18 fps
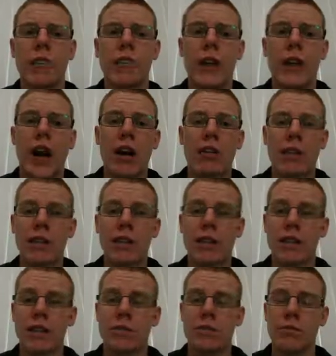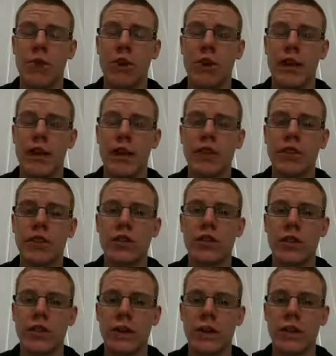parallelism, i.e. the
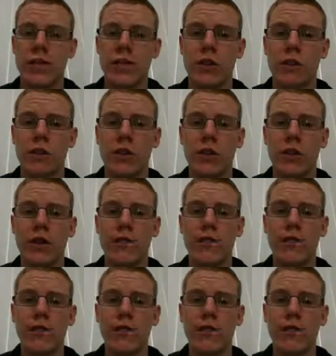software viewpoint.